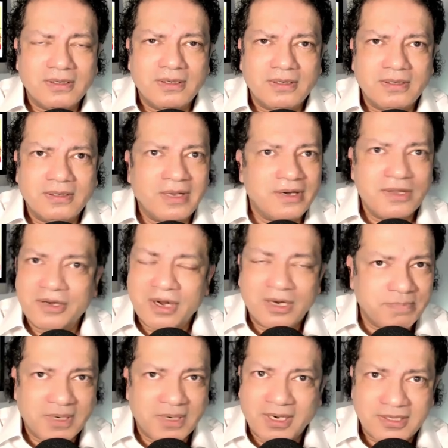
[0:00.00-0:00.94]
then you've
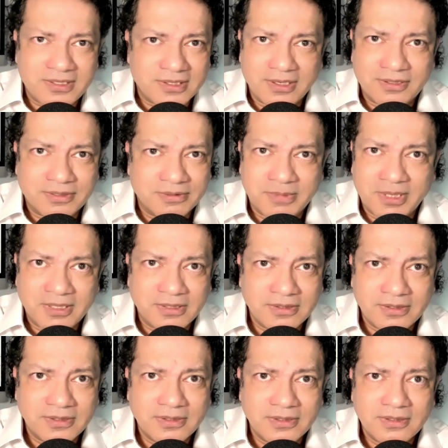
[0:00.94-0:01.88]
not been listening to me.
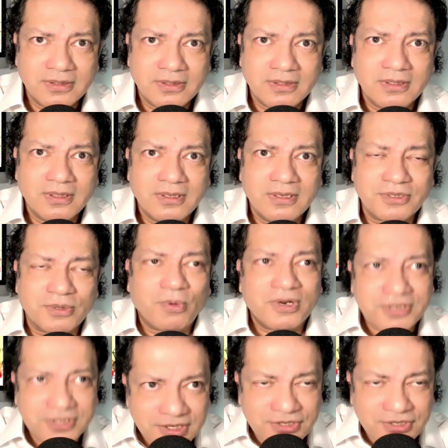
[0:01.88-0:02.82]
So
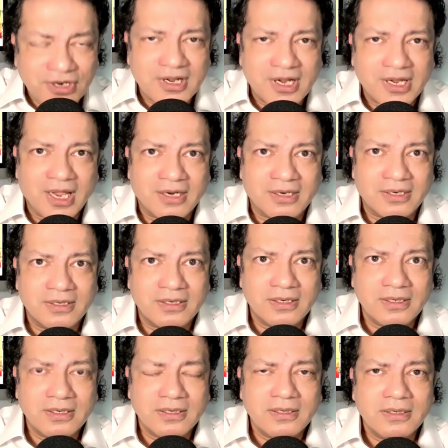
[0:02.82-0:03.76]
watch the talk again
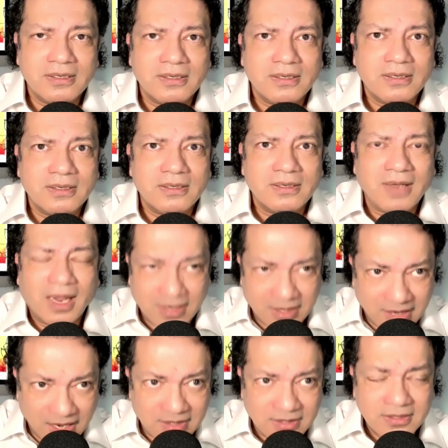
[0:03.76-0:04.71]
and
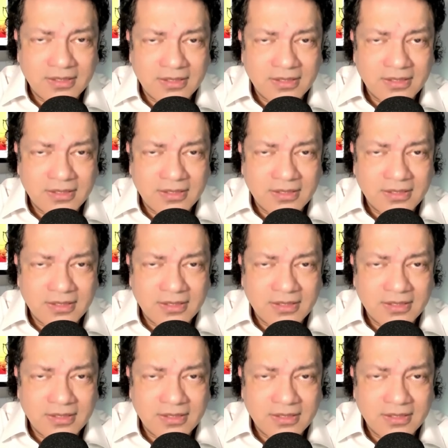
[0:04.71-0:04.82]
again